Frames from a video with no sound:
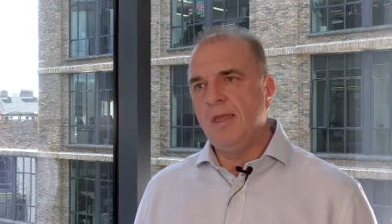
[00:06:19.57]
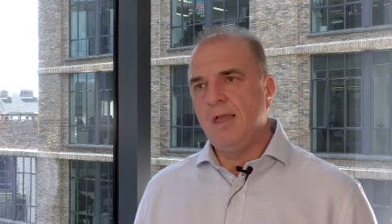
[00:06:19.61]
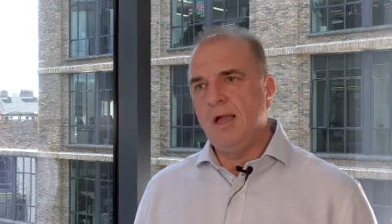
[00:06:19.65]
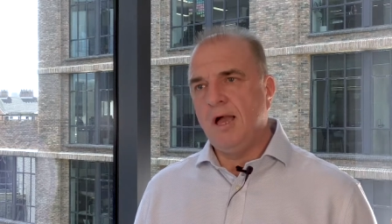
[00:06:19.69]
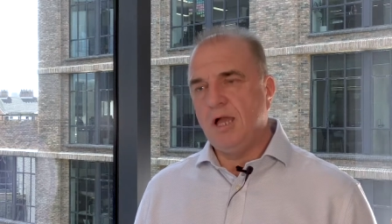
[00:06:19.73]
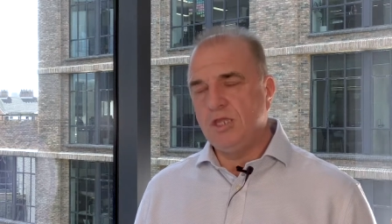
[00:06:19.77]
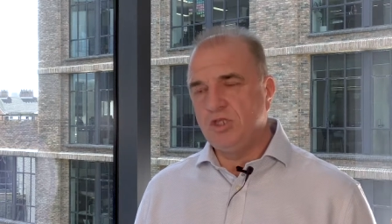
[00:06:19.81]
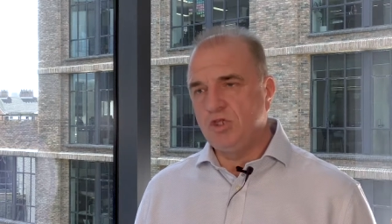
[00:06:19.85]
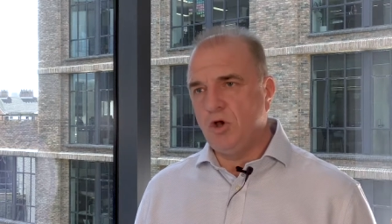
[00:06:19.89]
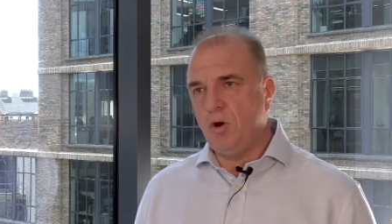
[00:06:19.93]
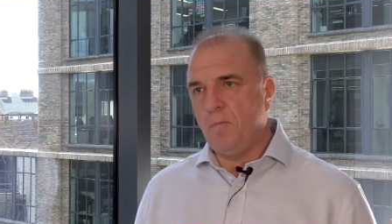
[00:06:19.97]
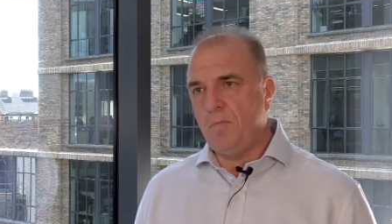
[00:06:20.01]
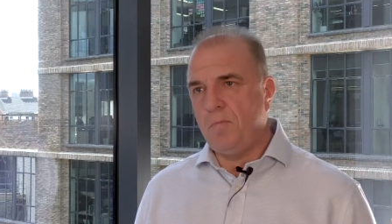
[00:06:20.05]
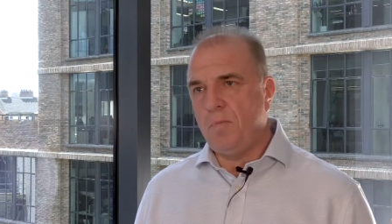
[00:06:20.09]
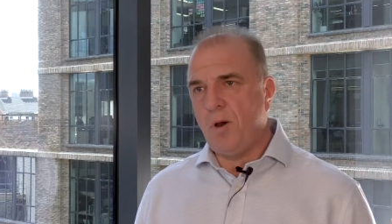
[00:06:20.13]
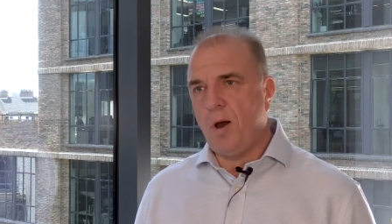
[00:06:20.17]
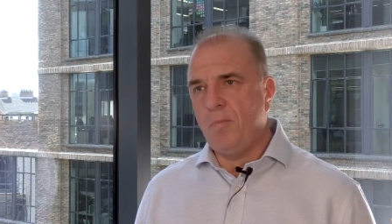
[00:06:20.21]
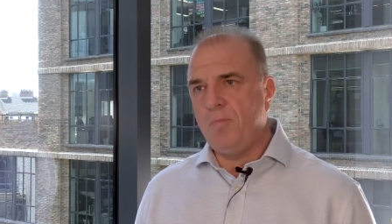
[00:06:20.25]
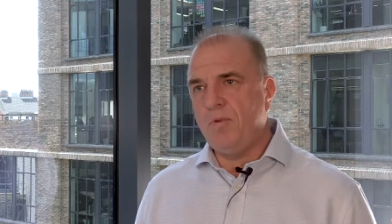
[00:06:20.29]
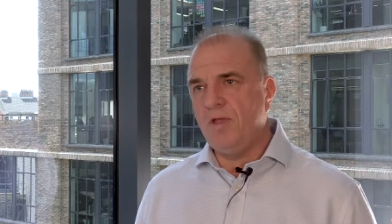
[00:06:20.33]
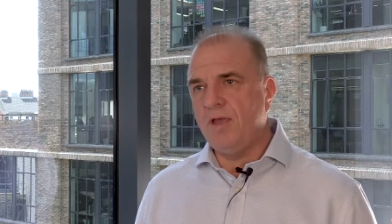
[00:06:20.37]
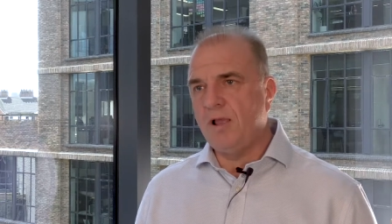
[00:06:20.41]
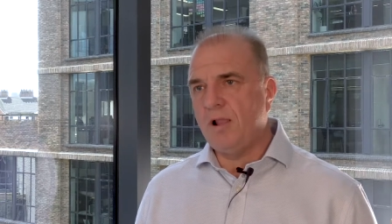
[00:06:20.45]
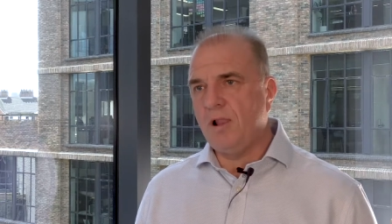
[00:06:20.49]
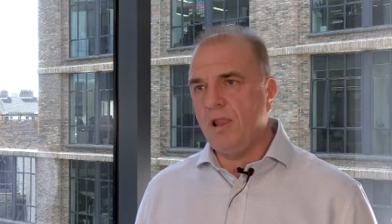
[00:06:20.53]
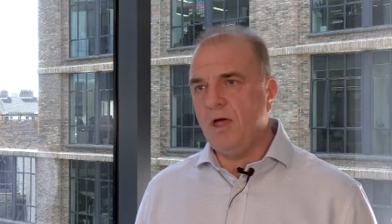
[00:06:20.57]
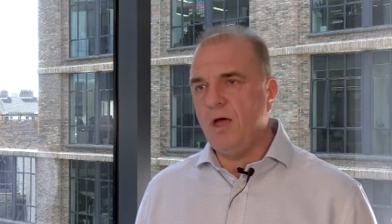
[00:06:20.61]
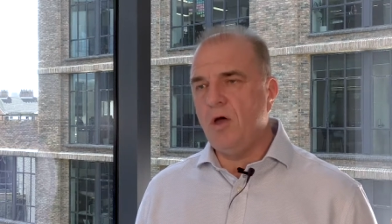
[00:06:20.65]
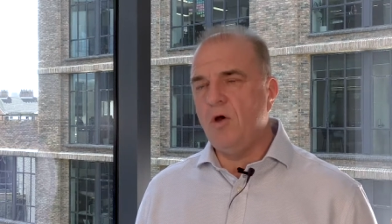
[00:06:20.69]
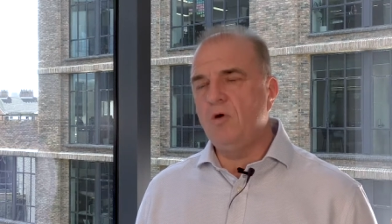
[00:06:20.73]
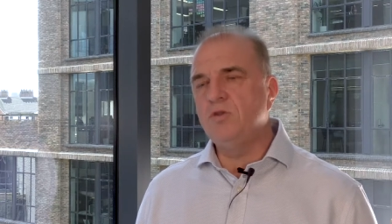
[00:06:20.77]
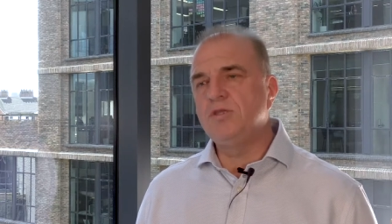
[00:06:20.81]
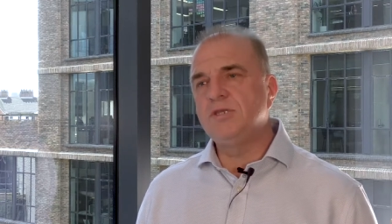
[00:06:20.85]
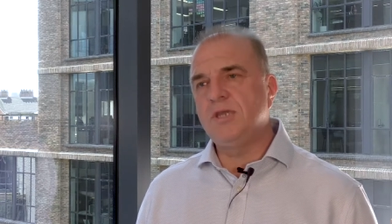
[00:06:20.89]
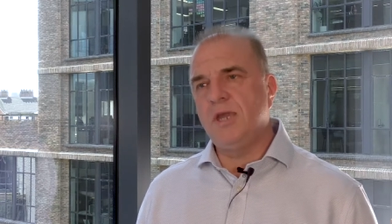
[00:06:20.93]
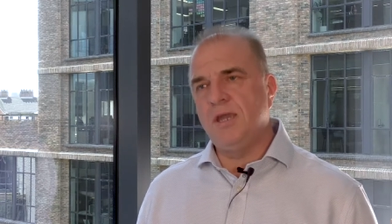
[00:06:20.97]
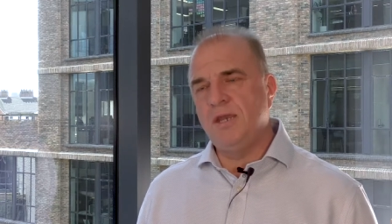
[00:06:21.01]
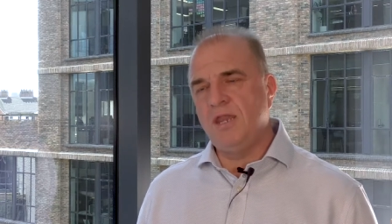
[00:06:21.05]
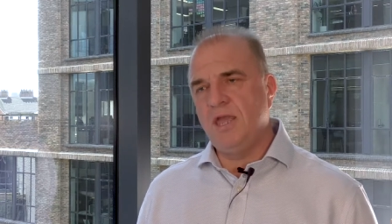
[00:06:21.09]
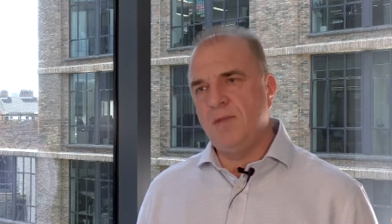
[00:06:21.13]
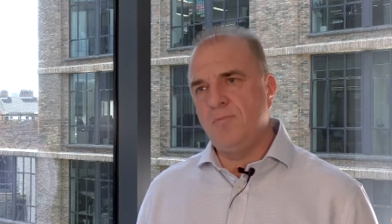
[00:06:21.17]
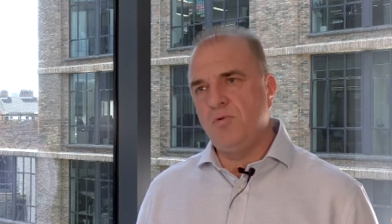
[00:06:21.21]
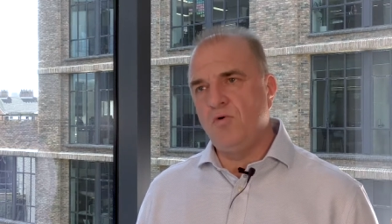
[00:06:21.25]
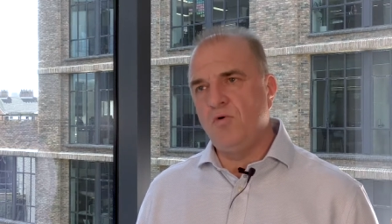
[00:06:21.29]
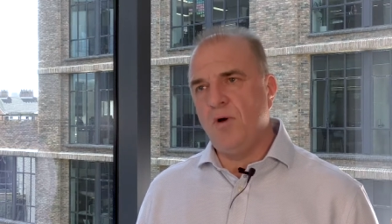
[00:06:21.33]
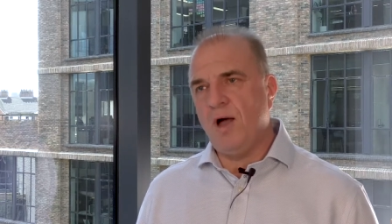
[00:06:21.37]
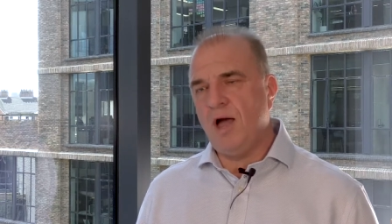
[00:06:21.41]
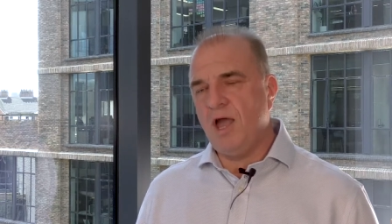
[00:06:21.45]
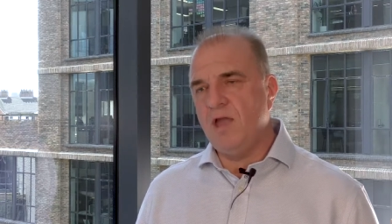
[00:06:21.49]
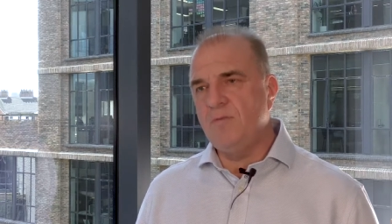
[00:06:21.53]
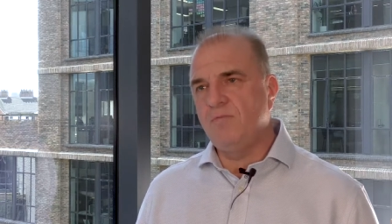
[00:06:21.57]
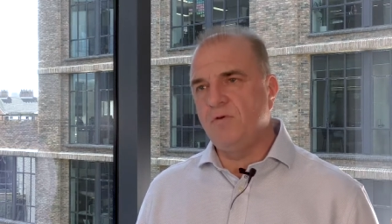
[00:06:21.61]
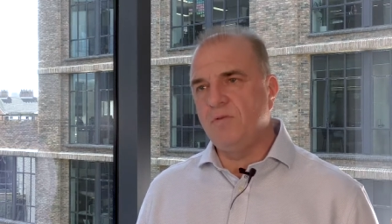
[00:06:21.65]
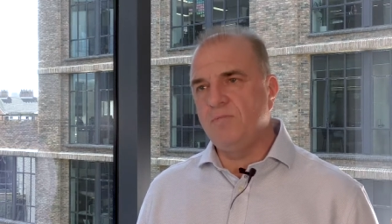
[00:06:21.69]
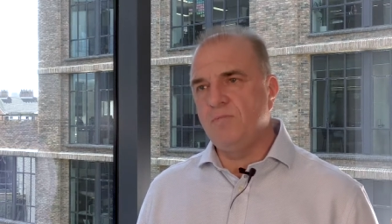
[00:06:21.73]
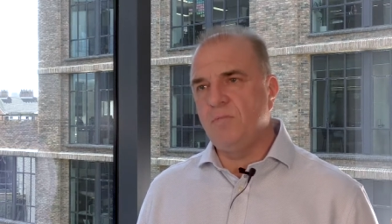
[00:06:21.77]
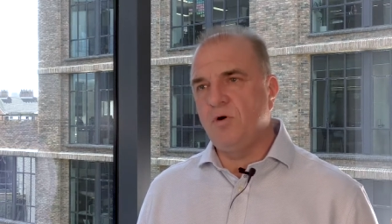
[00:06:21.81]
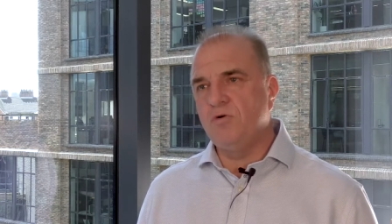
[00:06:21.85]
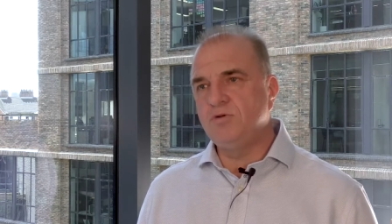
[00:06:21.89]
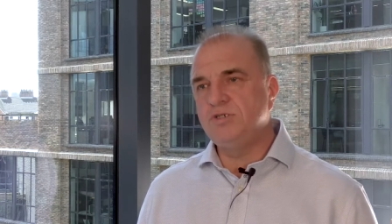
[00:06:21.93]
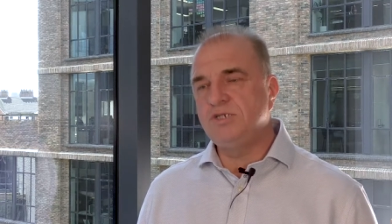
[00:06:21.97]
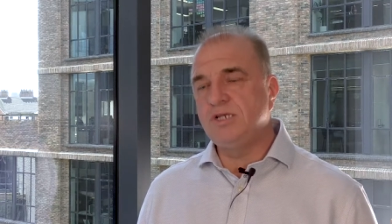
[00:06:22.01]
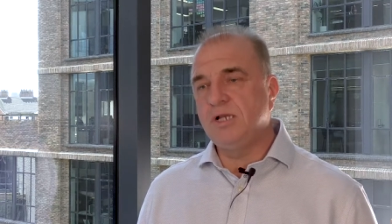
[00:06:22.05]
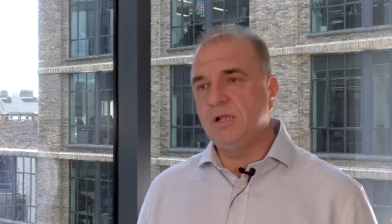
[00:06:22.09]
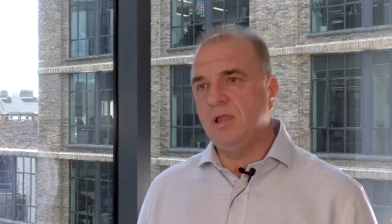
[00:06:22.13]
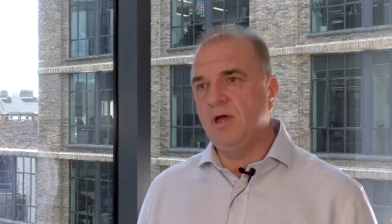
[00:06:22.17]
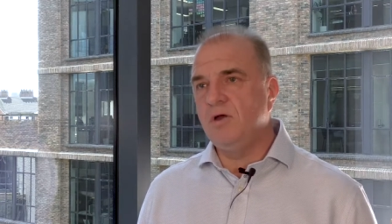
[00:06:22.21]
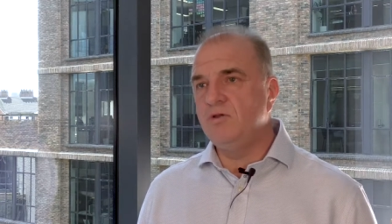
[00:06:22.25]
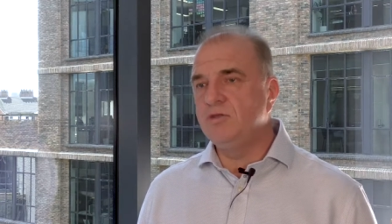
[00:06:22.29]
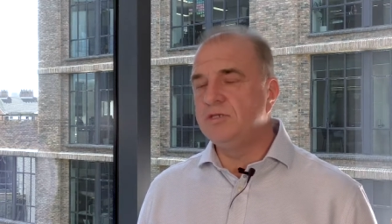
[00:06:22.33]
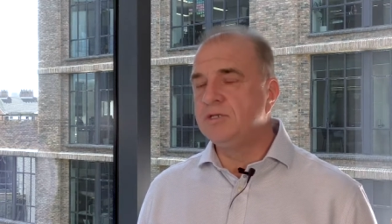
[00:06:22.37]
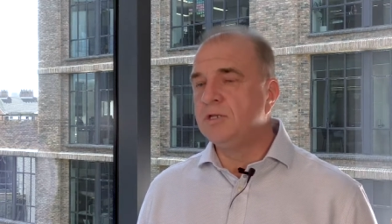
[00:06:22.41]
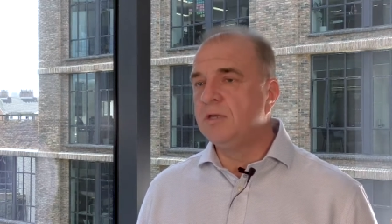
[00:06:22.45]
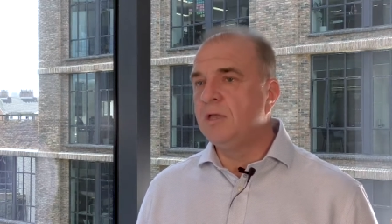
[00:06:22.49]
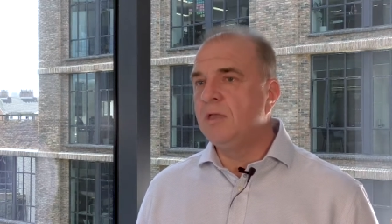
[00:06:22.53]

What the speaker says: adopt public cloud, enable hybrid multi-cloud,